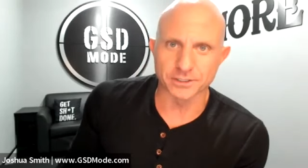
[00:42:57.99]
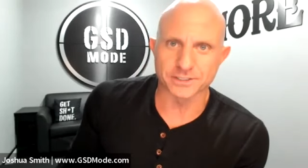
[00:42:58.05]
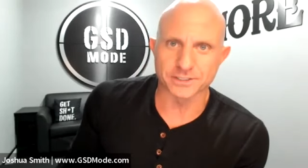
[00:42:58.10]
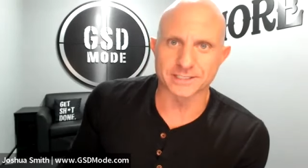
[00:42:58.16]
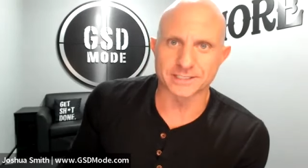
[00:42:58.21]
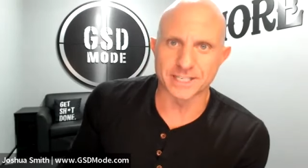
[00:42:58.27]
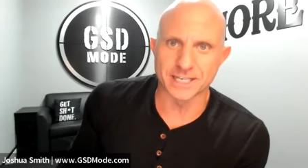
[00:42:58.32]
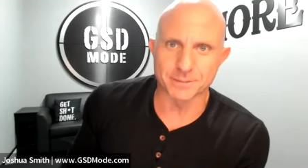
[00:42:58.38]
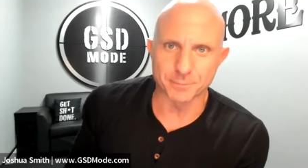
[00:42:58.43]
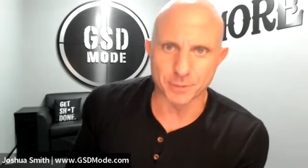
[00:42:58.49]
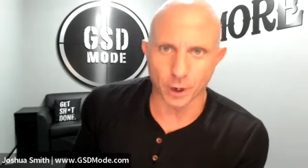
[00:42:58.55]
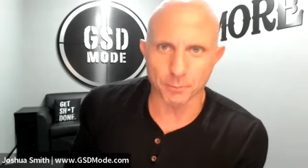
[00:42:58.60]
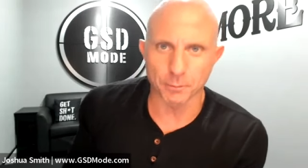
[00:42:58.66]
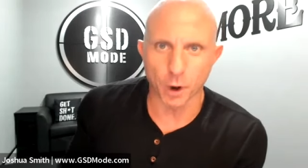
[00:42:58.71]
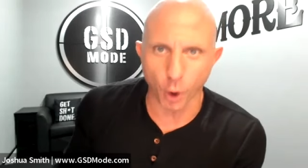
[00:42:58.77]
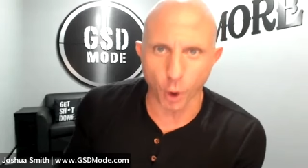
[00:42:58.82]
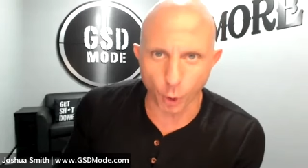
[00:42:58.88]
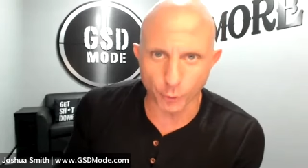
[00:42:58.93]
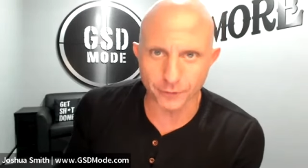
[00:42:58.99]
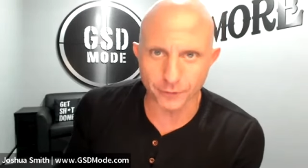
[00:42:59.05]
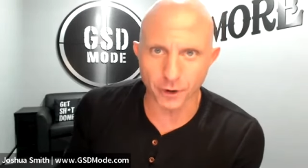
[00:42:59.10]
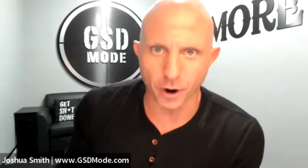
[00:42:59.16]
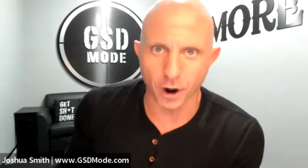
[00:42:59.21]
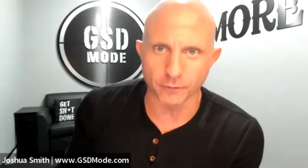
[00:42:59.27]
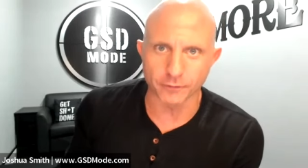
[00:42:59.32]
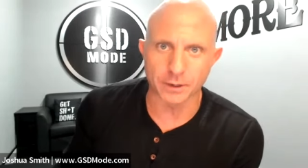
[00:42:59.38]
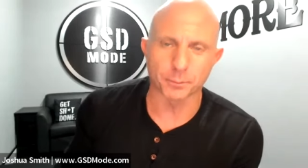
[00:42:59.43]
estate team, you know, I'm the owner
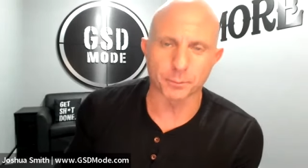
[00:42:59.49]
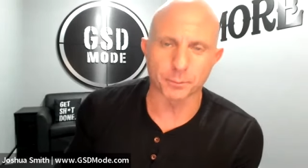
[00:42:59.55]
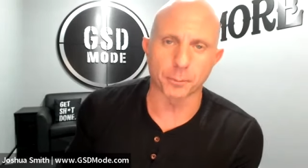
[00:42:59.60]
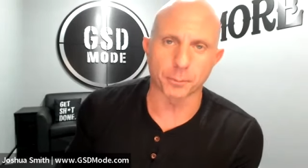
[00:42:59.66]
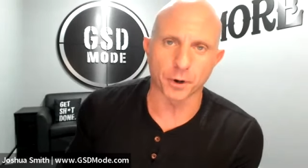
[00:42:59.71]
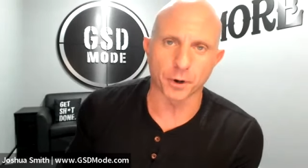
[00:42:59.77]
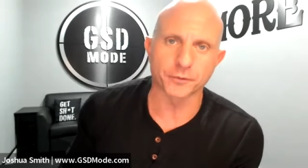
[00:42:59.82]
of it, but